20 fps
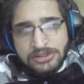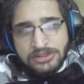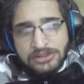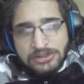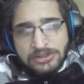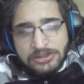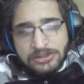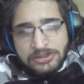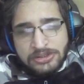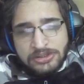
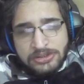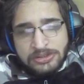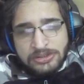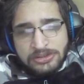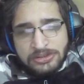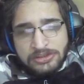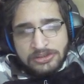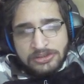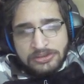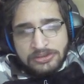
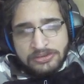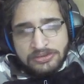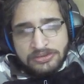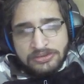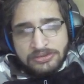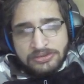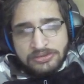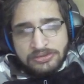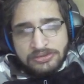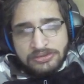
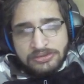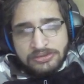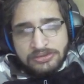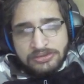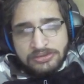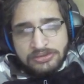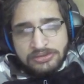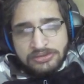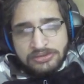Nobody speaks.